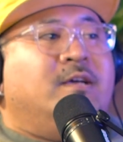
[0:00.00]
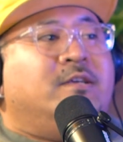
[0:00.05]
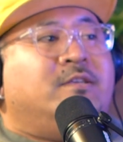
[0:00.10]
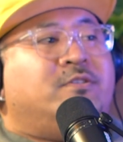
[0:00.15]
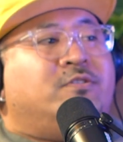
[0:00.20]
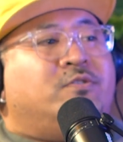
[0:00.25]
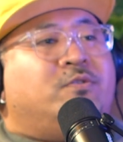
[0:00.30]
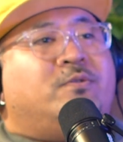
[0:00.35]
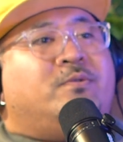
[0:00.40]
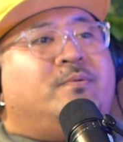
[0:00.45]

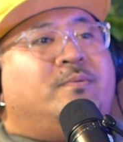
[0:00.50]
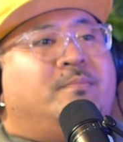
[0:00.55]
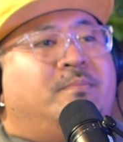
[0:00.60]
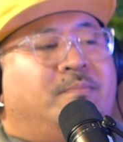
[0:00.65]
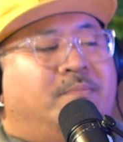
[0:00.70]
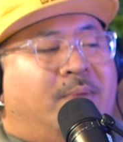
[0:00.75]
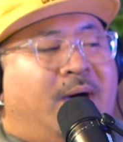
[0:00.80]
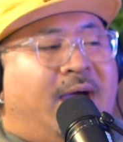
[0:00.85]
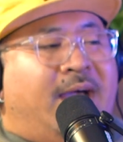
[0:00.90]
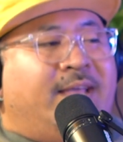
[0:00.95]
So
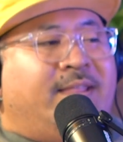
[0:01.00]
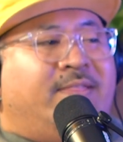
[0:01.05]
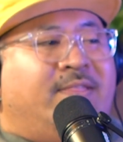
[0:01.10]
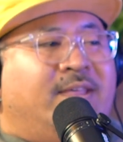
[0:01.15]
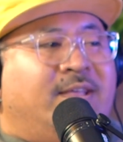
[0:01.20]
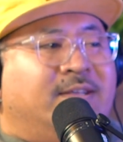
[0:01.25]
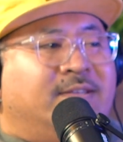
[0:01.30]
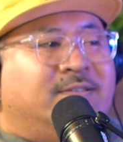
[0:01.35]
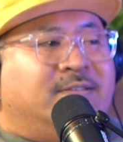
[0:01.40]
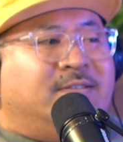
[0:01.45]
my
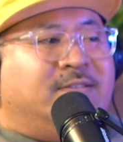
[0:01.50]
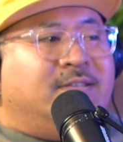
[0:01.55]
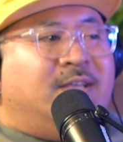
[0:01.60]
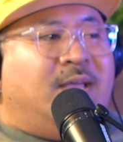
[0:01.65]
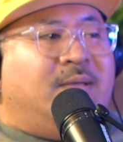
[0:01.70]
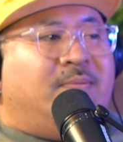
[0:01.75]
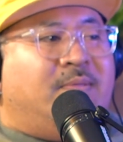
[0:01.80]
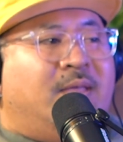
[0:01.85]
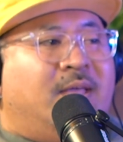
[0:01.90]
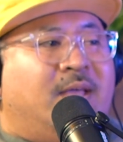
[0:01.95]
thing is the
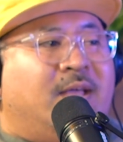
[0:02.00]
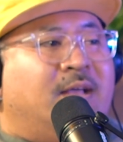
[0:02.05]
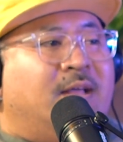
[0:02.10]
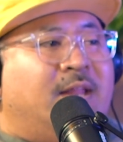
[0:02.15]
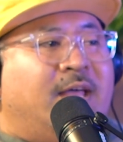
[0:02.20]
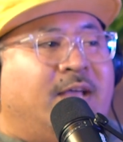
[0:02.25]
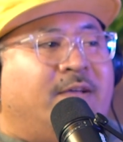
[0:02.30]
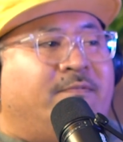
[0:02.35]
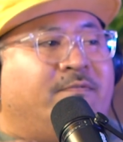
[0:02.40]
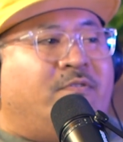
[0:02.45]
same thing.
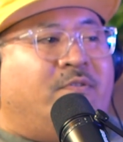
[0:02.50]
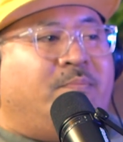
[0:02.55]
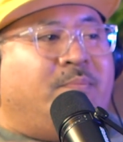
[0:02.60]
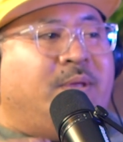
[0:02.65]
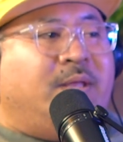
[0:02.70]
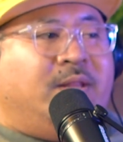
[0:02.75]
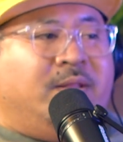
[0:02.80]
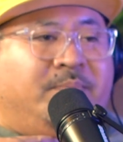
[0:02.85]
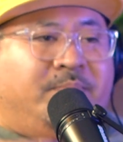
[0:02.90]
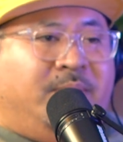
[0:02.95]
Like, for
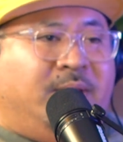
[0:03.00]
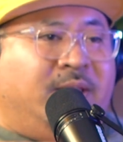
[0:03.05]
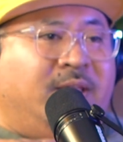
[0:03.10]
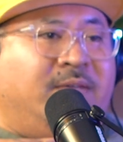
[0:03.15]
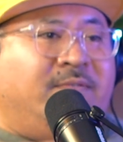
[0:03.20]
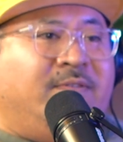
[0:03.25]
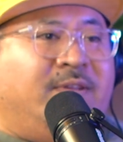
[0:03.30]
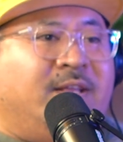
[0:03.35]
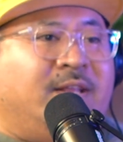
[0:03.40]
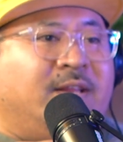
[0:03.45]
me to
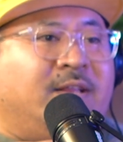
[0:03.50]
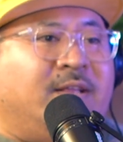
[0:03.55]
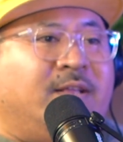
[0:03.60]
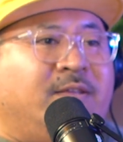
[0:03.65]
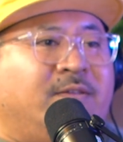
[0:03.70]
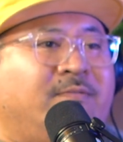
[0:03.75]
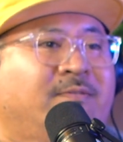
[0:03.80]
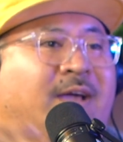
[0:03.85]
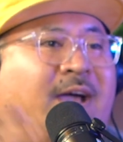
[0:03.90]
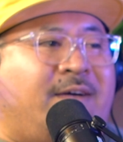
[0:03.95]
believe in it,
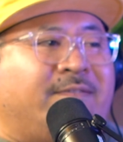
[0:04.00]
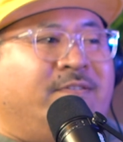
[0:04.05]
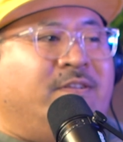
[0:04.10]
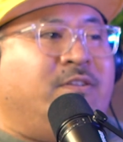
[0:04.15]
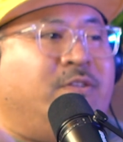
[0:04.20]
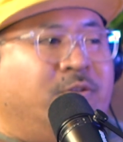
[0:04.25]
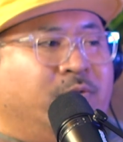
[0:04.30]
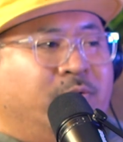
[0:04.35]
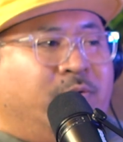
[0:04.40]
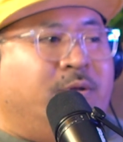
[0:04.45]
you have to
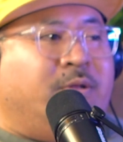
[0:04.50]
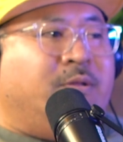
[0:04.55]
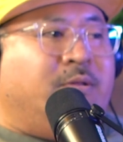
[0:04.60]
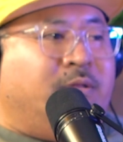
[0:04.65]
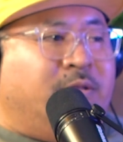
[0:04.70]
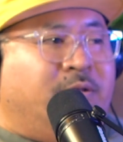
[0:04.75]
do it.